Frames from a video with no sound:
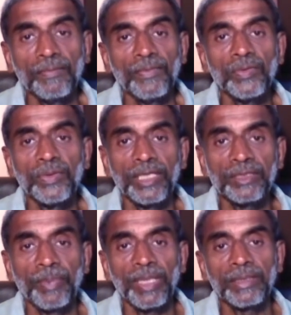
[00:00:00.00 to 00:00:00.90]
we would
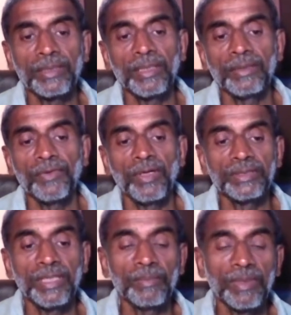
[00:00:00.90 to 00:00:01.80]
expect, for
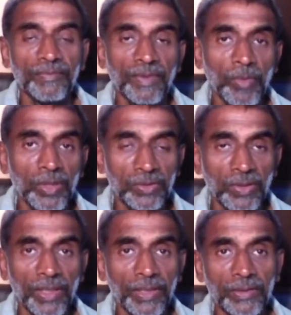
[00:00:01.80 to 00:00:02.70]
example, if the
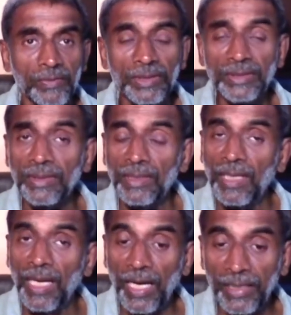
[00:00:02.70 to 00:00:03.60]
monozygotic twins,
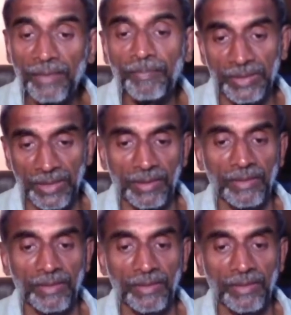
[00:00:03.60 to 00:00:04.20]
100%.